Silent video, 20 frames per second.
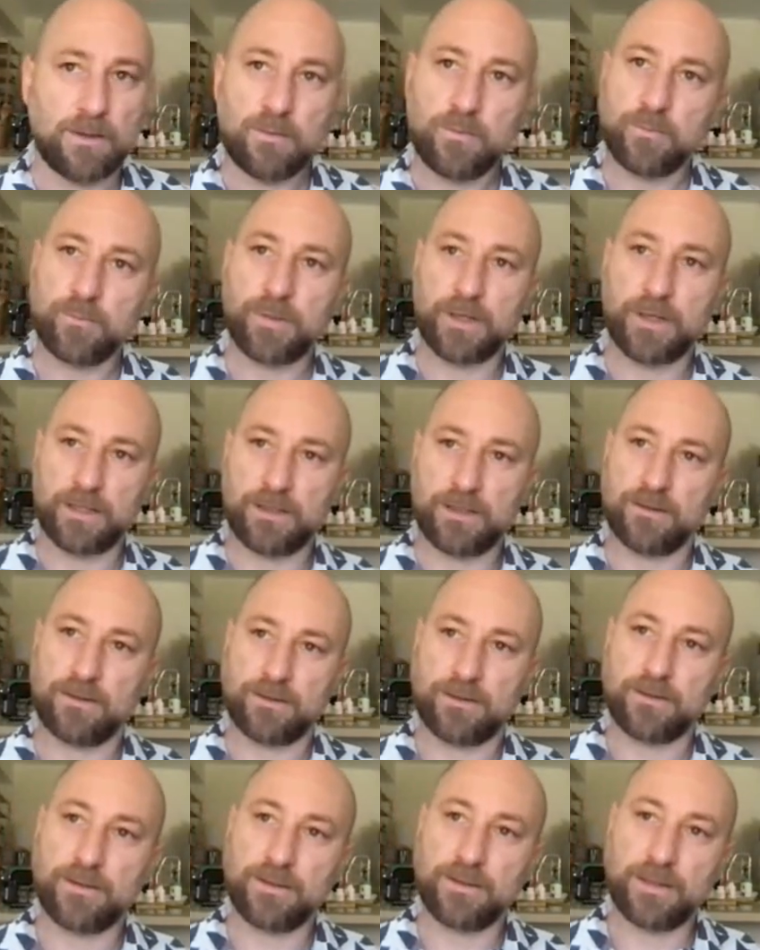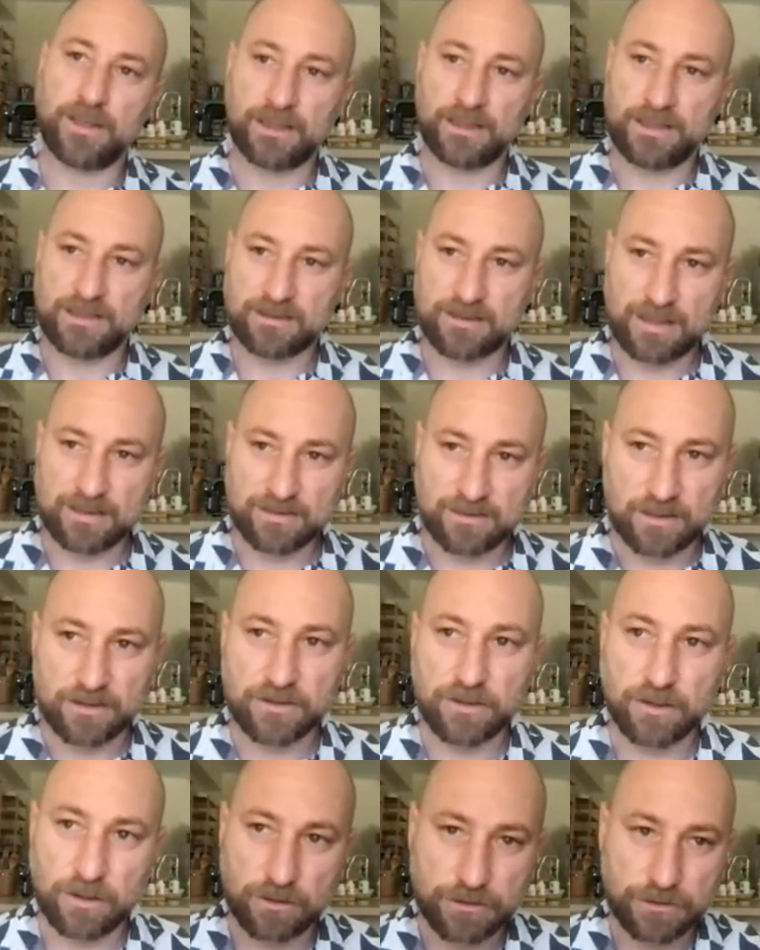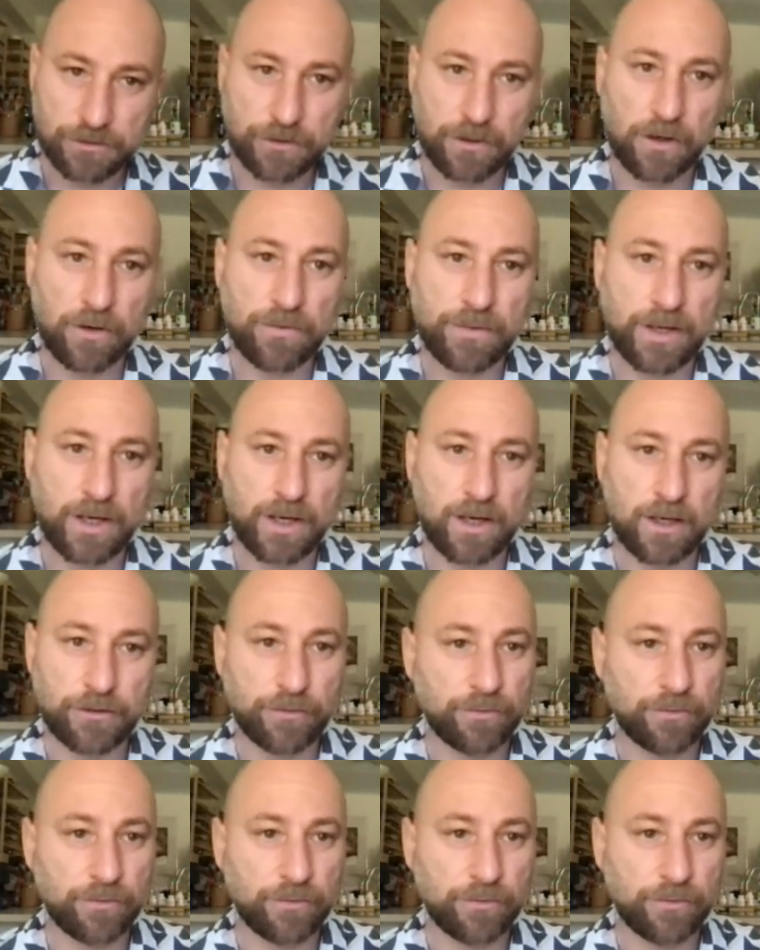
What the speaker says: So, but at least as an adult,